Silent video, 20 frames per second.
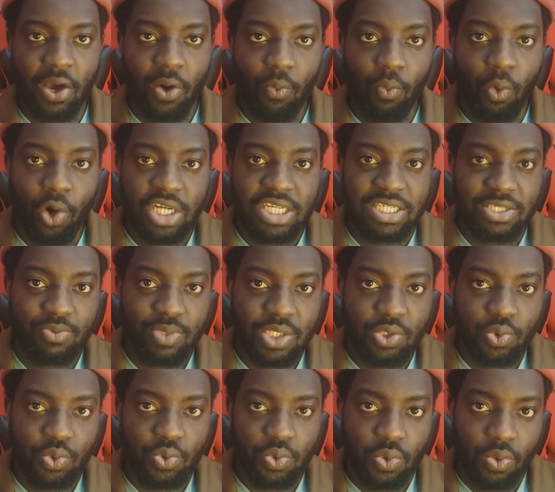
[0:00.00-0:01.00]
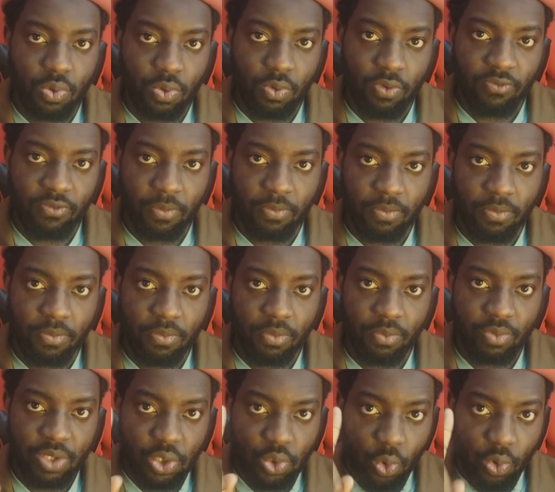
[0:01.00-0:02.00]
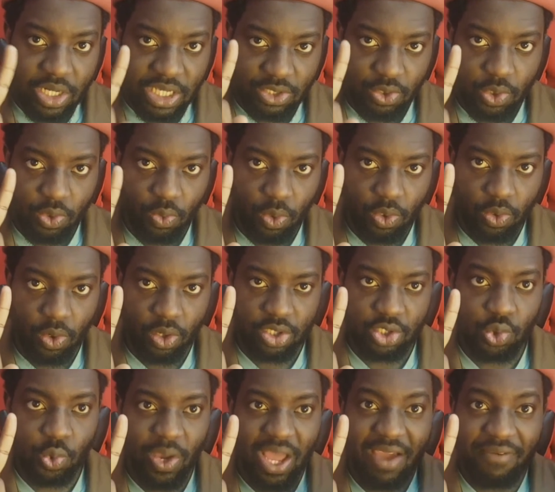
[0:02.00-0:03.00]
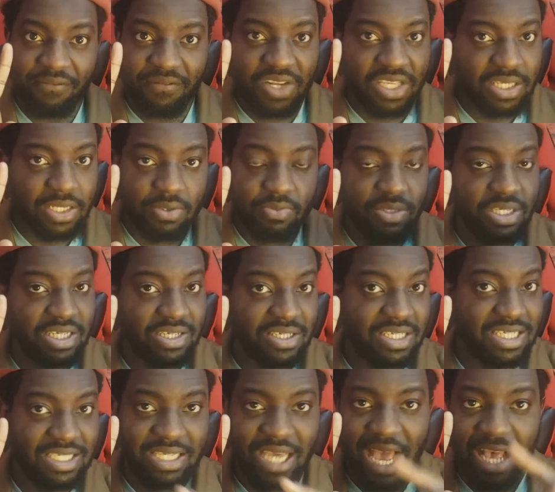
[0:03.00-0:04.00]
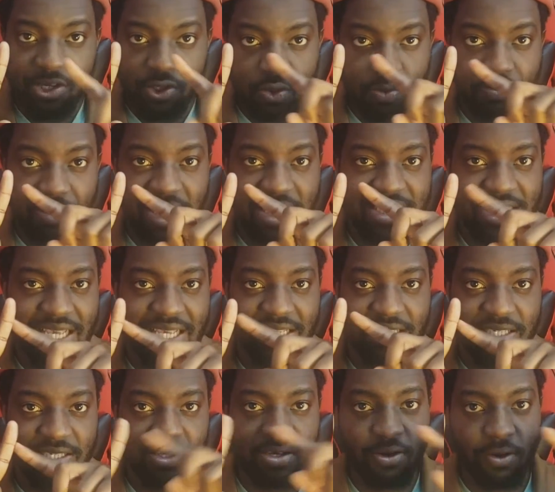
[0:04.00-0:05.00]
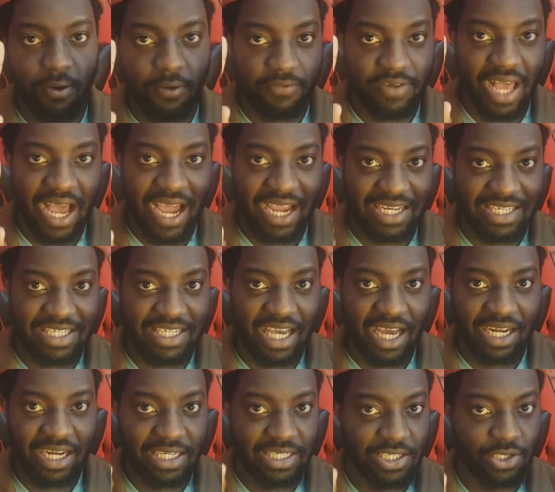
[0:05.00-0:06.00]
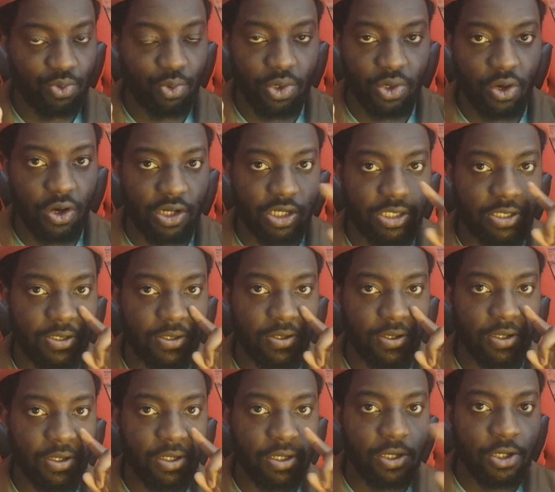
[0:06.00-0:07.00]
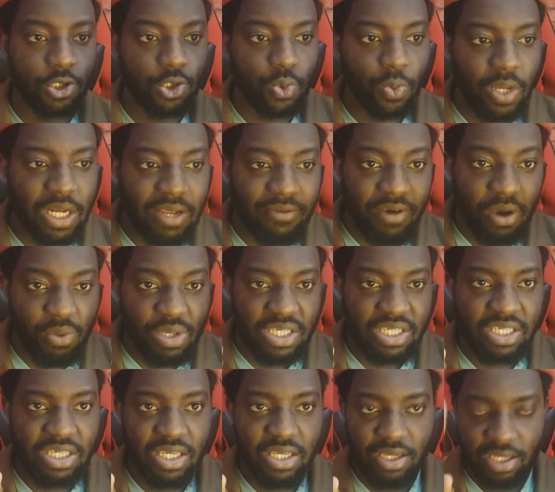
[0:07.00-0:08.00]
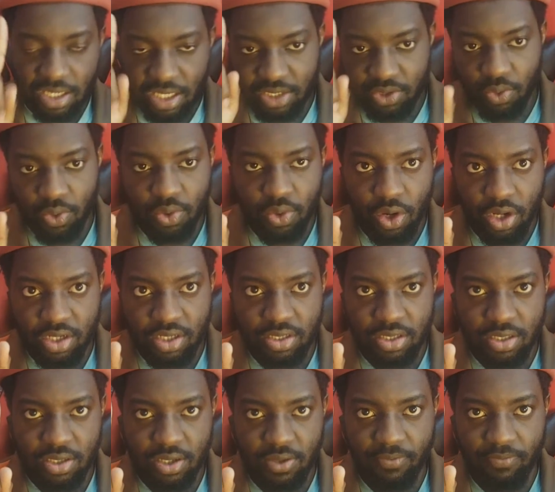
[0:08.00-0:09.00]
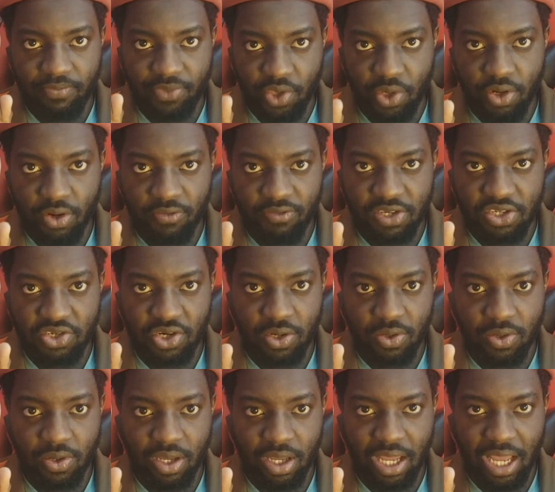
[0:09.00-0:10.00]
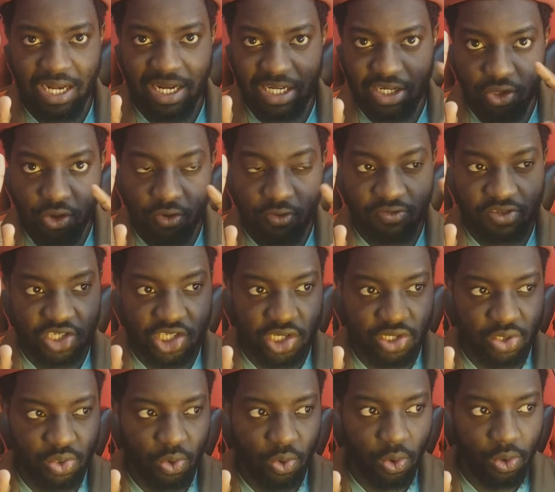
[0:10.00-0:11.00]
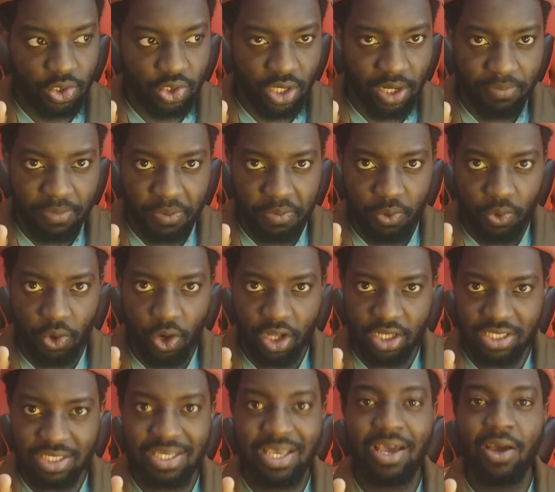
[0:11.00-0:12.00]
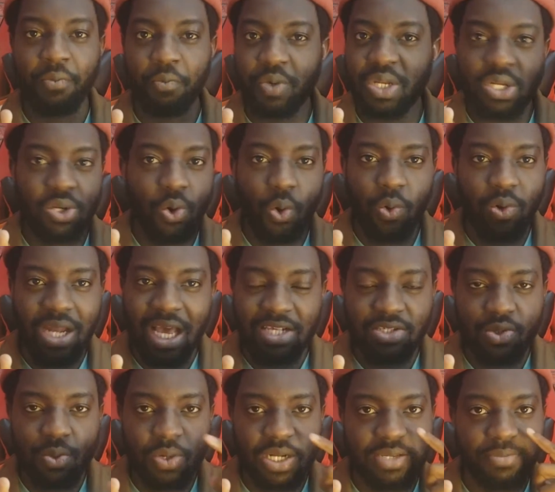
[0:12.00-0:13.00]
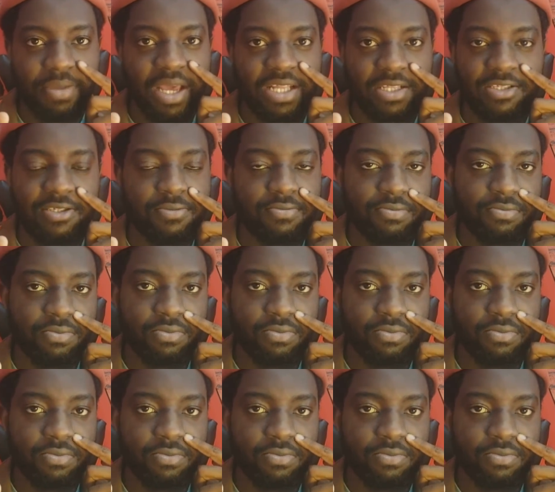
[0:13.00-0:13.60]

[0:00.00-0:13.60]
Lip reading: What did we do from? We know there's only one God, so everything we read has to make sense of that idea that there's one God. So whenever we see there's one God, the God of Israel, and then the God of Israel calls other people gods, we know that's not what he meant.